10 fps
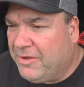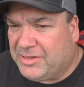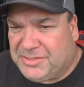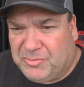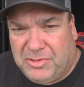
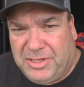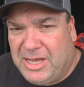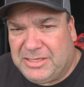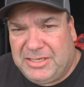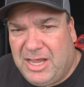I've got some really
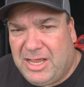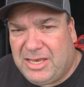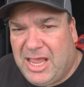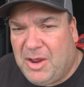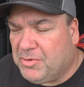nice
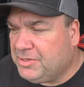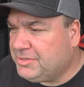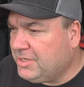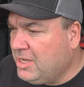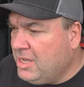high-end cameras,